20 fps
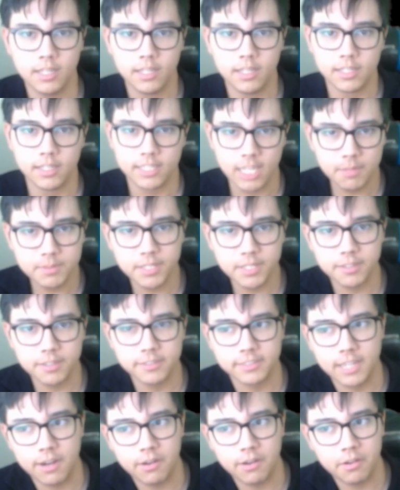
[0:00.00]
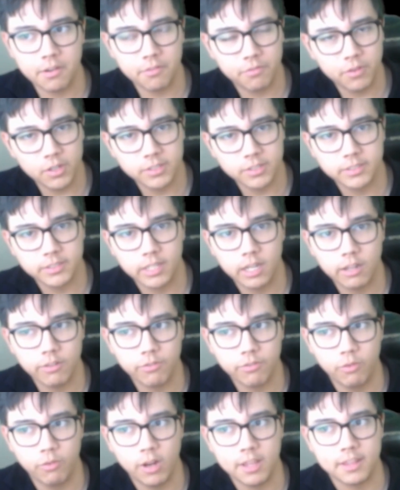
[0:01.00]
Cup Series now, and first start off
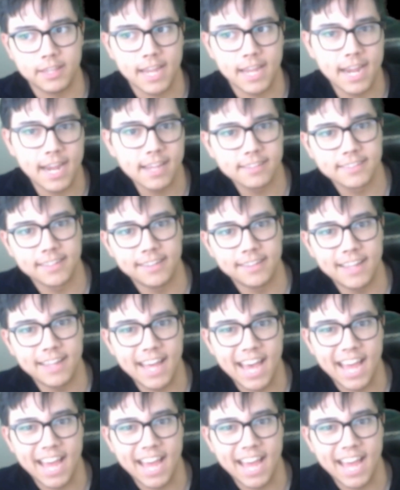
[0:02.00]
with NASCAR at